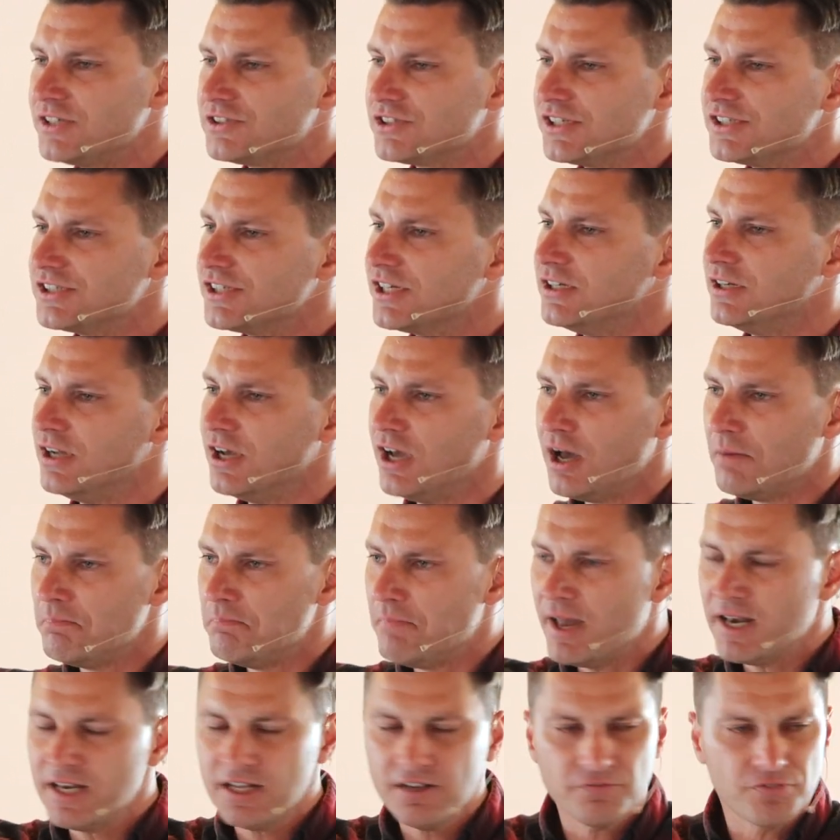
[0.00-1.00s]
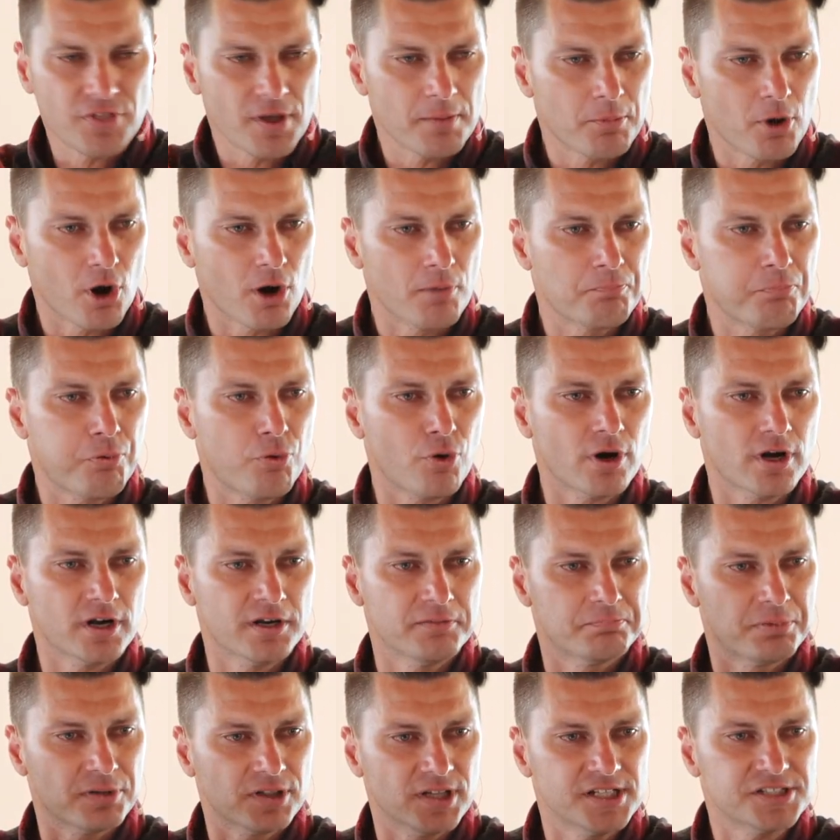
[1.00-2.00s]
Listen, many of them are important,
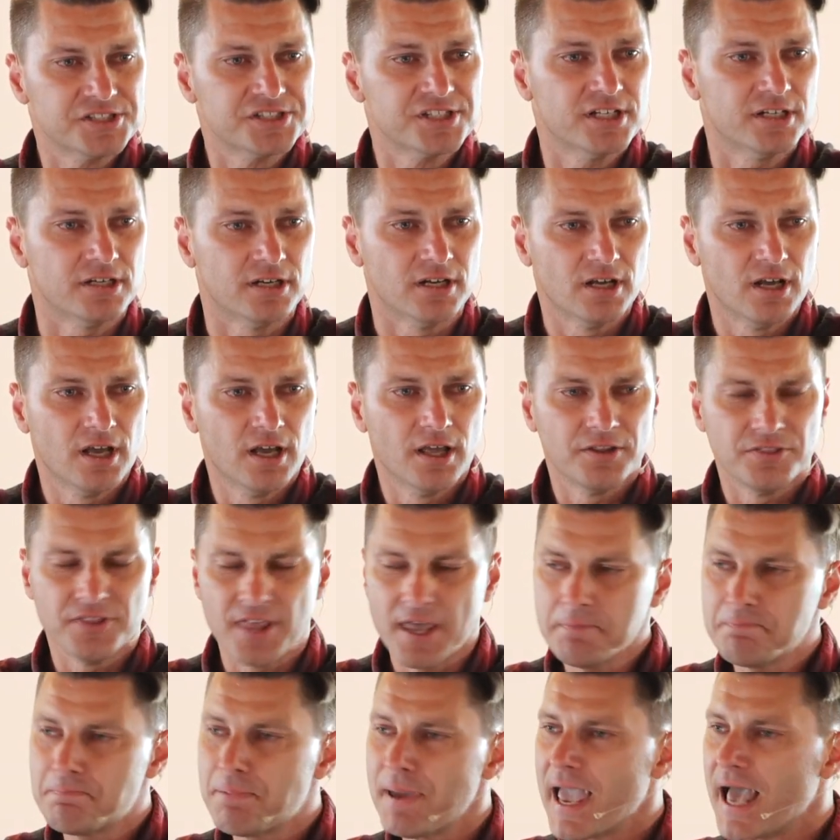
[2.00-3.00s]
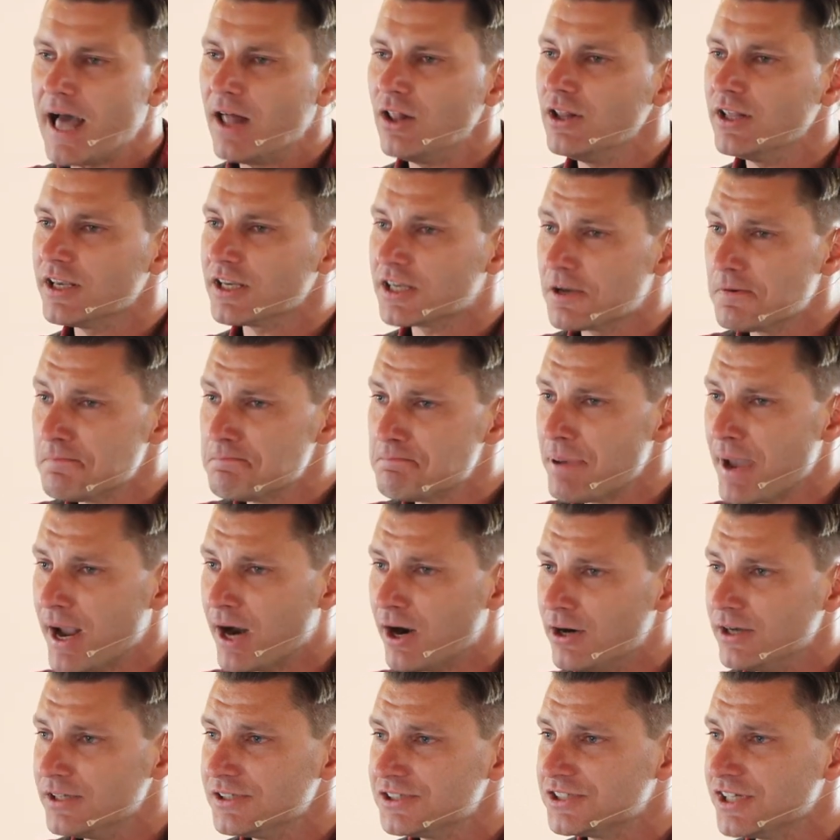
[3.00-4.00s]
but listen, they pale in
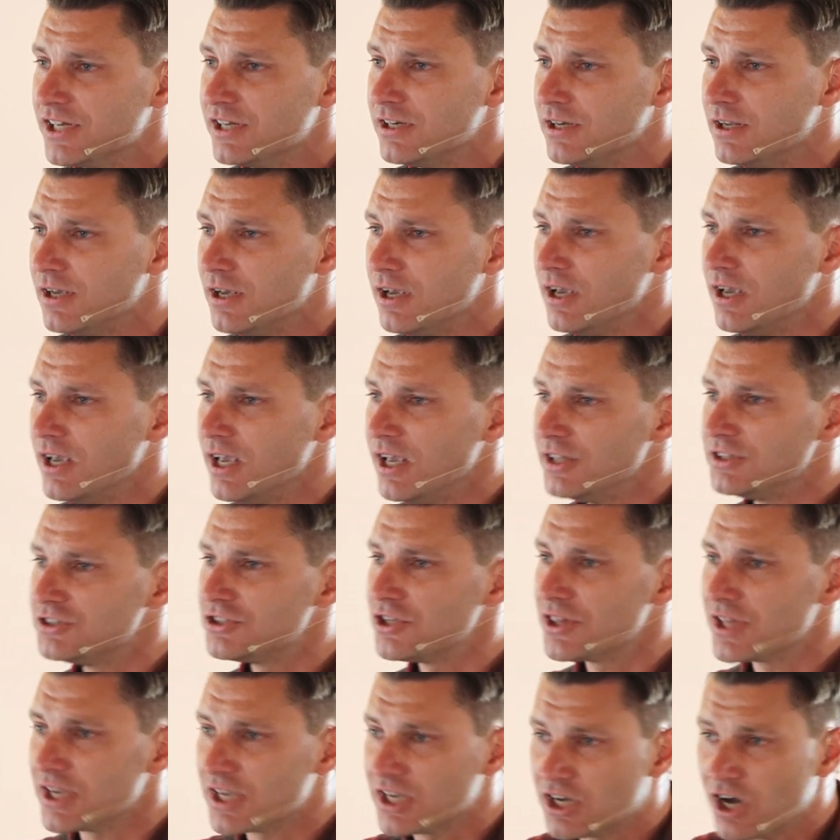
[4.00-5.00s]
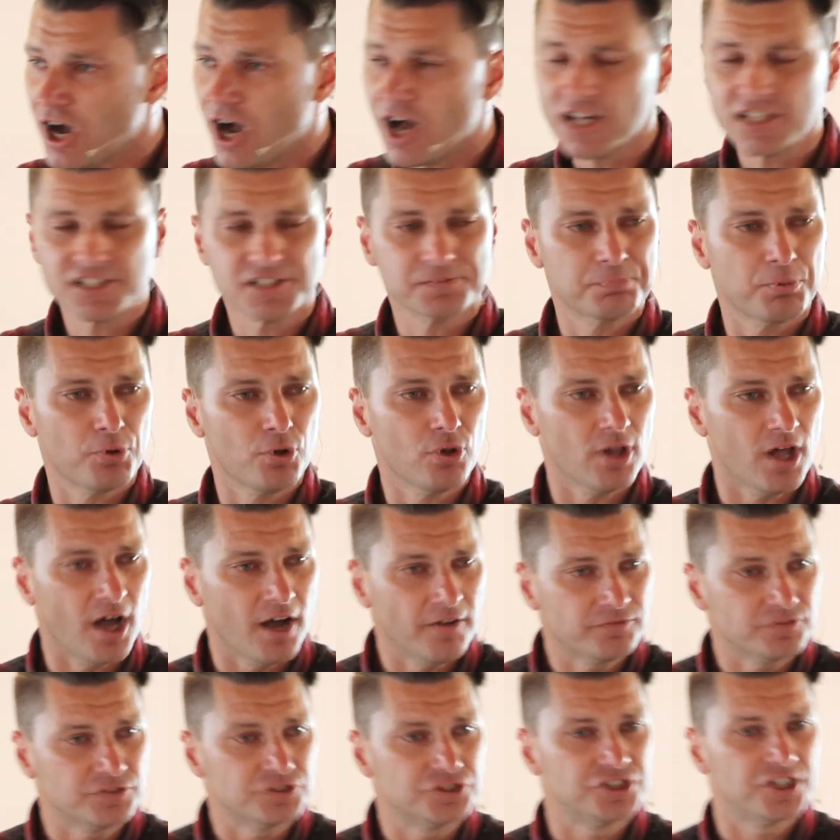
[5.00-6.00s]
comparison to the gospel
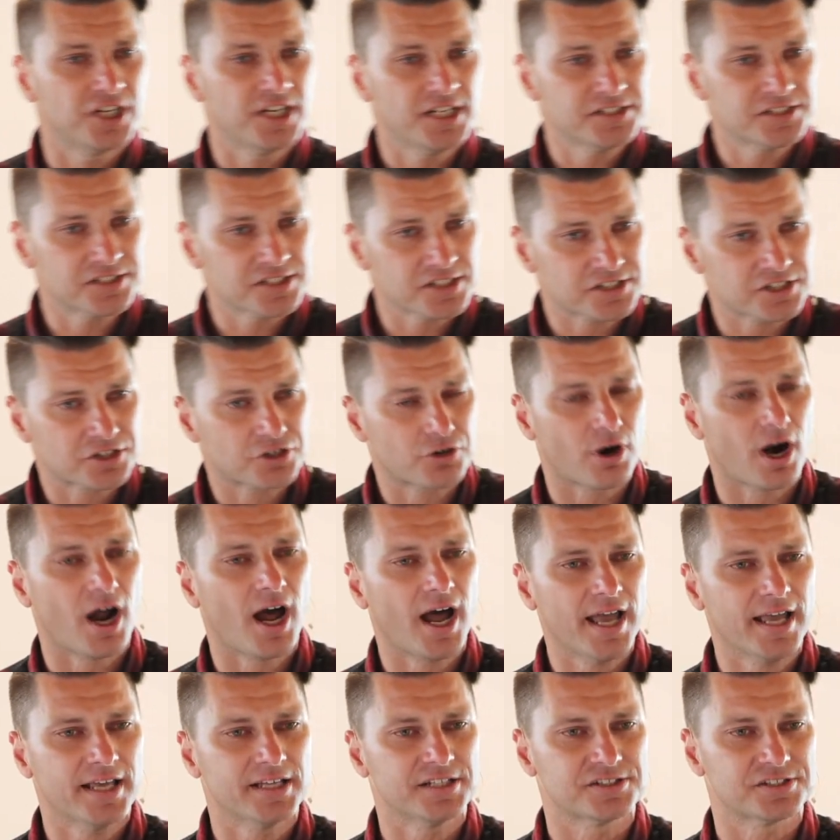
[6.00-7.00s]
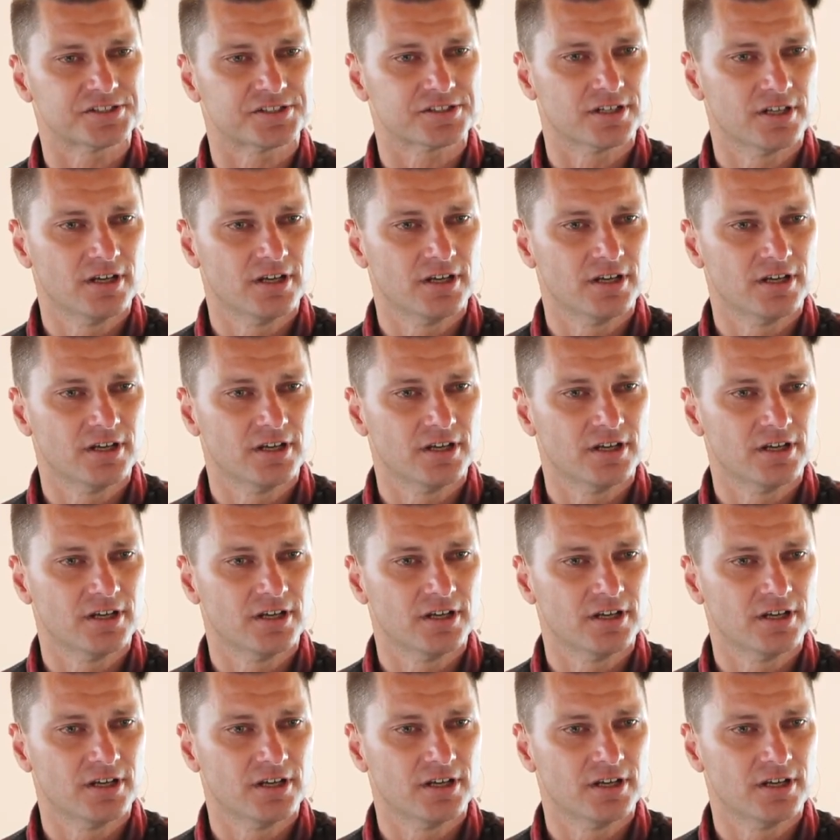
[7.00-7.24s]
of Jesus Christ.